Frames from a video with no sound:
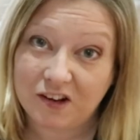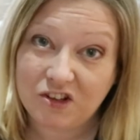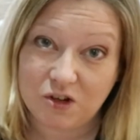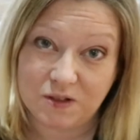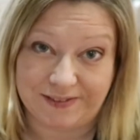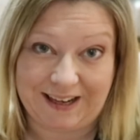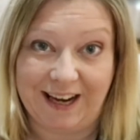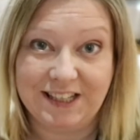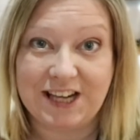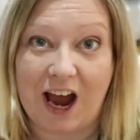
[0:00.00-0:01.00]

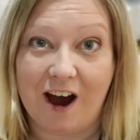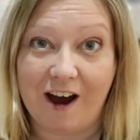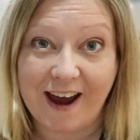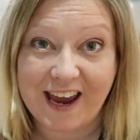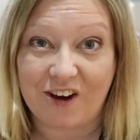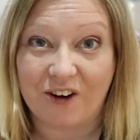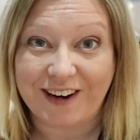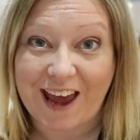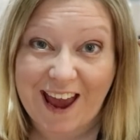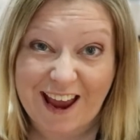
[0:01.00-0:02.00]
newsflash, I
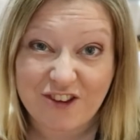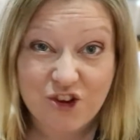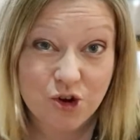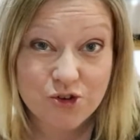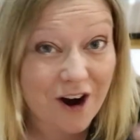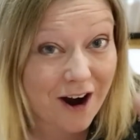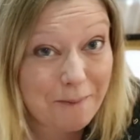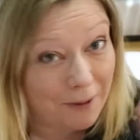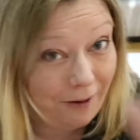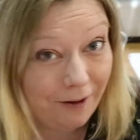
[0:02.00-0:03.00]
got a new
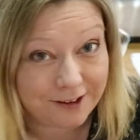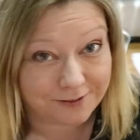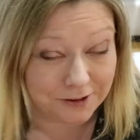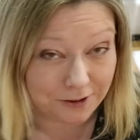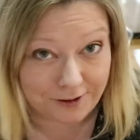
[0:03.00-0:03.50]
tripod for